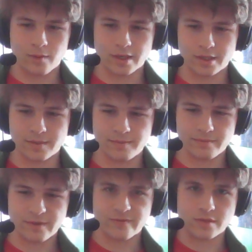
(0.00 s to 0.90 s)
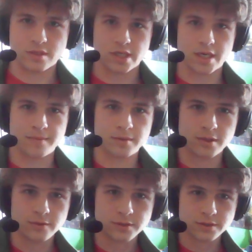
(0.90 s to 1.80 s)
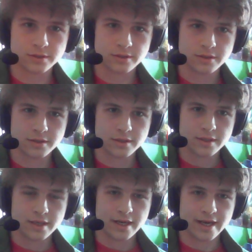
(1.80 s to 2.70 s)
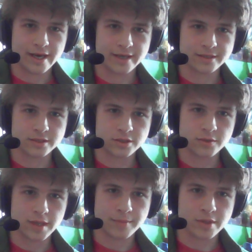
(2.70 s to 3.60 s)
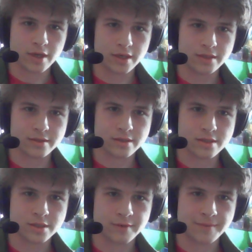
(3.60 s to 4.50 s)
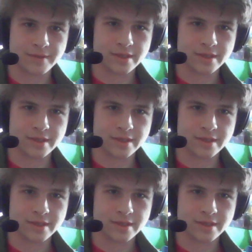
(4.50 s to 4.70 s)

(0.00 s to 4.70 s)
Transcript: One of them, if you see up close, has 2 numbers on it. This is to represent